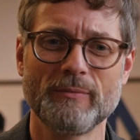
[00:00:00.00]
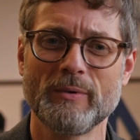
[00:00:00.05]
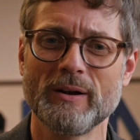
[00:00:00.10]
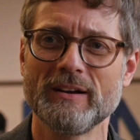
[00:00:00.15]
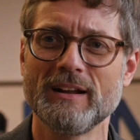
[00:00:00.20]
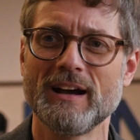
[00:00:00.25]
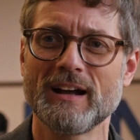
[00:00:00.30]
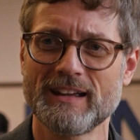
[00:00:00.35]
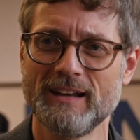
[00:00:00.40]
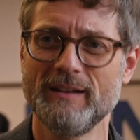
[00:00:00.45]

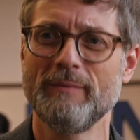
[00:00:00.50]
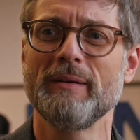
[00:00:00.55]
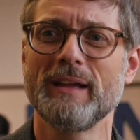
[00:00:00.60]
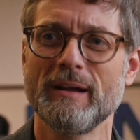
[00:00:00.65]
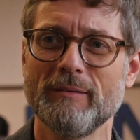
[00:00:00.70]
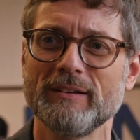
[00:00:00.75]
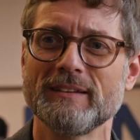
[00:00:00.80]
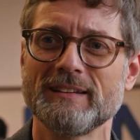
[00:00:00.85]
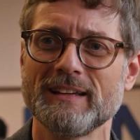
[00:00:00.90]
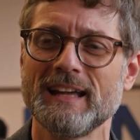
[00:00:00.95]
we're not going to be
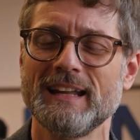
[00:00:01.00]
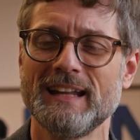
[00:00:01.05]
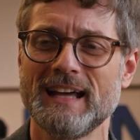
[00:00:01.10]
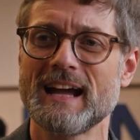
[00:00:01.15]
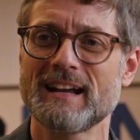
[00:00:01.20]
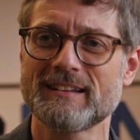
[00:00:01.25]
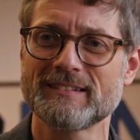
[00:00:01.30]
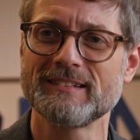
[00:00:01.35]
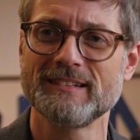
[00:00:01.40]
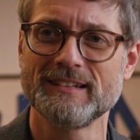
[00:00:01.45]
able to get
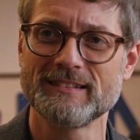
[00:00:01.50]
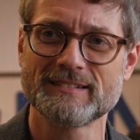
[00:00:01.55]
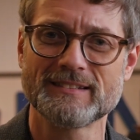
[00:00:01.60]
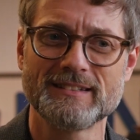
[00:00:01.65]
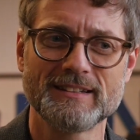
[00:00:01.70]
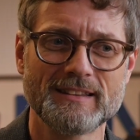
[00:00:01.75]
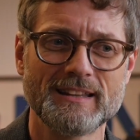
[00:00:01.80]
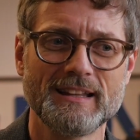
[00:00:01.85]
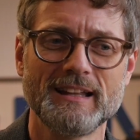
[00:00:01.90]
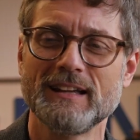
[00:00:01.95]
access
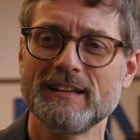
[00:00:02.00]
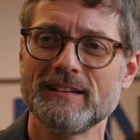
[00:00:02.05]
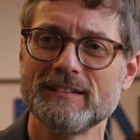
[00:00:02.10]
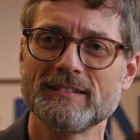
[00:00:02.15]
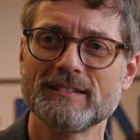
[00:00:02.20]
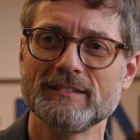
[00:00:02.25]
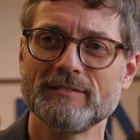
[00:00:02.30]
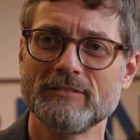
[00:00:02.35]
to things,